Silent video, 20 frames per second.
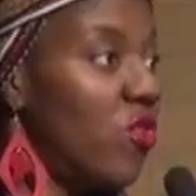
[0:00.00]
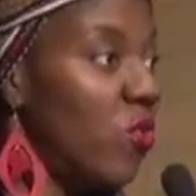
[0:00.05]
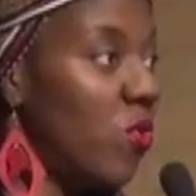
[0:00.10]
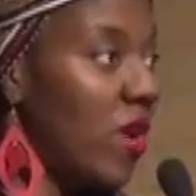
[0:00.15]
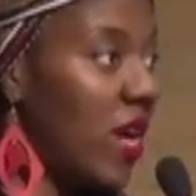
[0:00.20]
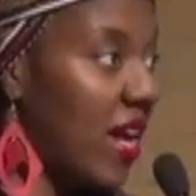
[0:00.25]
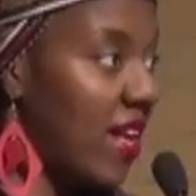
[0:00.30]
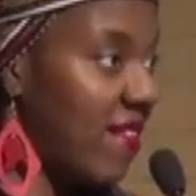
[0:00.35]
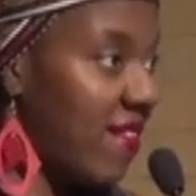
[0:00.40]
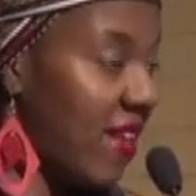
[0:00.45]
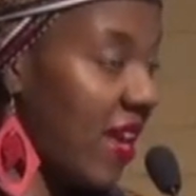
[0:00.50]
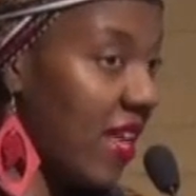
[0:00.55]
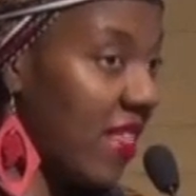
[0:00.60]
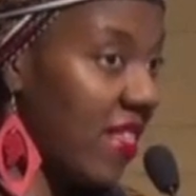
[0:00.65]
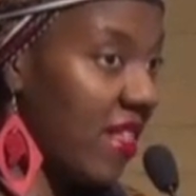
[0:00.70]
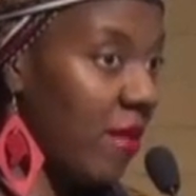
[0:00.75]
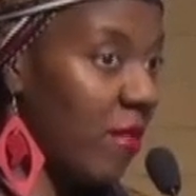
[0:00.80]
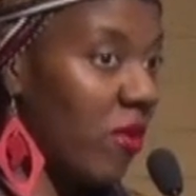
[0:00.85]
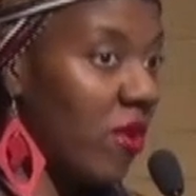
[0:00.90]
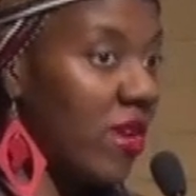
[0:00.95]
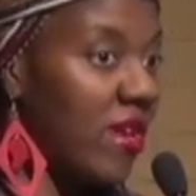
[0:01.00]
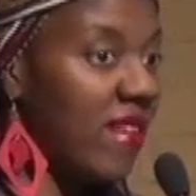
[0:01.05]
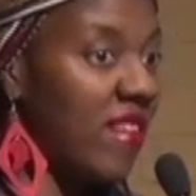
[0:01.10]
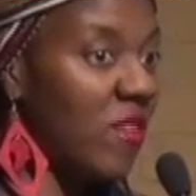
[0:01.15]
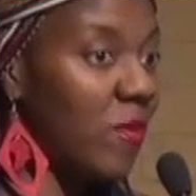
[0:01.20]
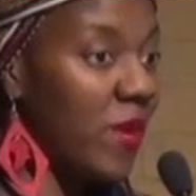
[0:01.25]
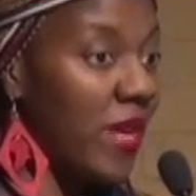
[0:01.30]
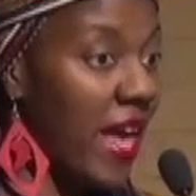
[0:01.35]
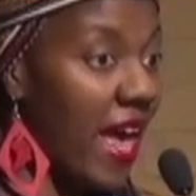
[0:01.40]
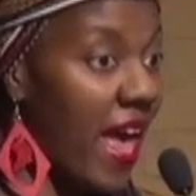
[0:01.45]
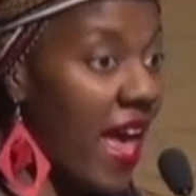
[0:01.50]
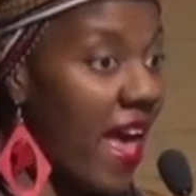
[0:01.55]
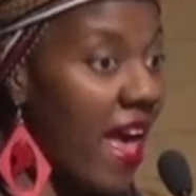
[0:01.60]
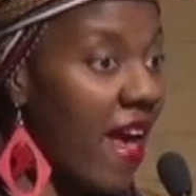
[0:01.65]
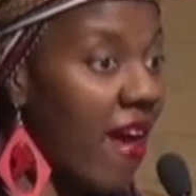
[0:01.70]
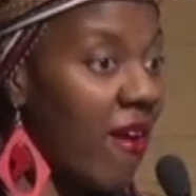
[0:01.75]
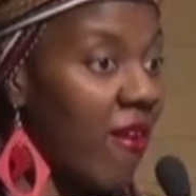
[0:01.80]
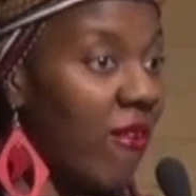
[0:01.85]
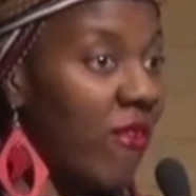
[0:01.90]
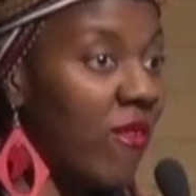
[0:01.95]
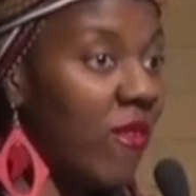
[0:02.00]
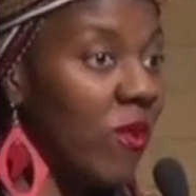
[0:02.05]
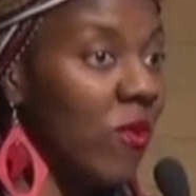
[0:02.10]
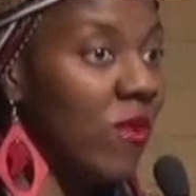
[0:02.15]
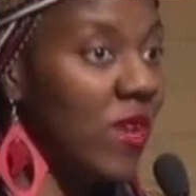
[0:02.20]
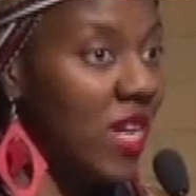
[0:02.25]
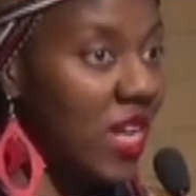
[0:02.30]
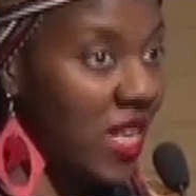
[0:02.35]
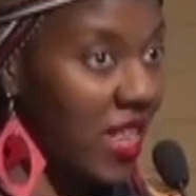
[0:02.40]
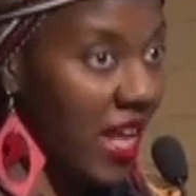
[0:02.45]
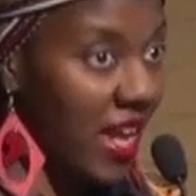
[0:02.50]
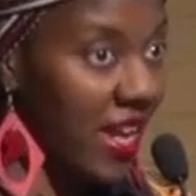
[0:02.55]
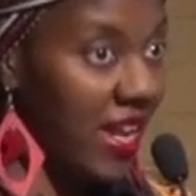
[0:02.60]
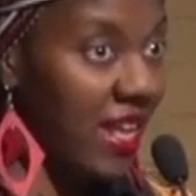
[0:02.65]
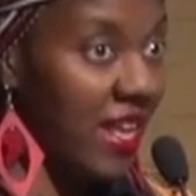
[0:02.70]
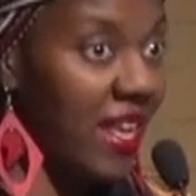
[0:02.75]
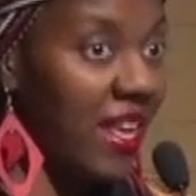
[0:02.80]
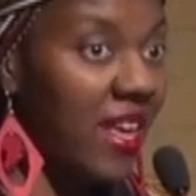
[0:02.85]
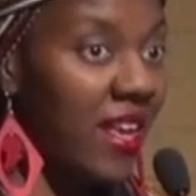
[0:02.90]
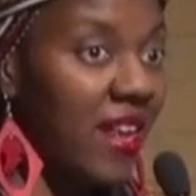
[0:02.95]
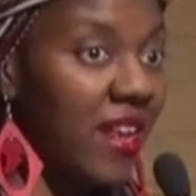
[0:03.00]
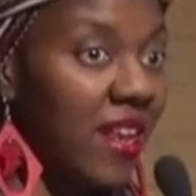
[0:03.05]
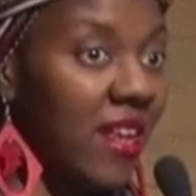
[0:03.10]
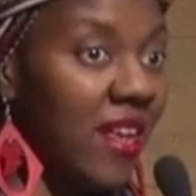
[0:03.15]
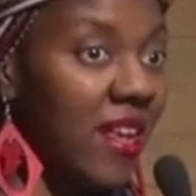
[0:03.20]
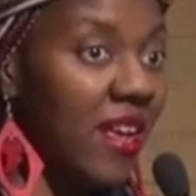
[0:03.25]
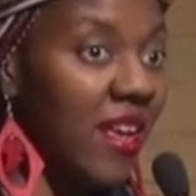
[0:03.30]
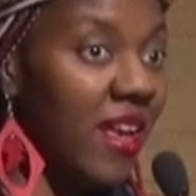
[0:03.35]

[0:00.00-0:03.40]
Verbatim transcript: to contact them on his behalf, which they did,